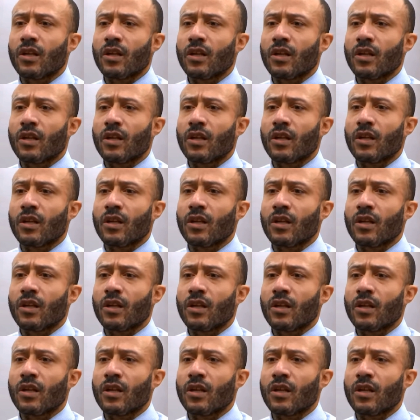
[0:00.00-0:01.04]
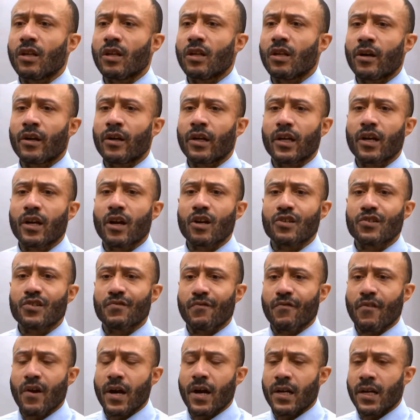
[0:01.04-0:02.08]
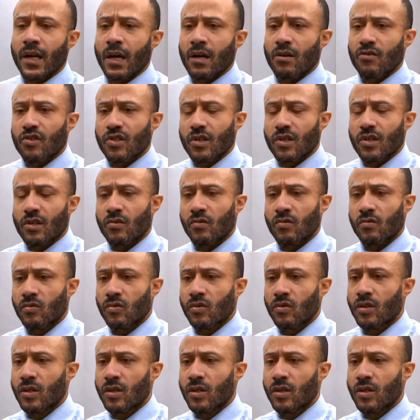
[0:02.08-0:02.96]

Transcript: she's the best writer when it comes to cursive.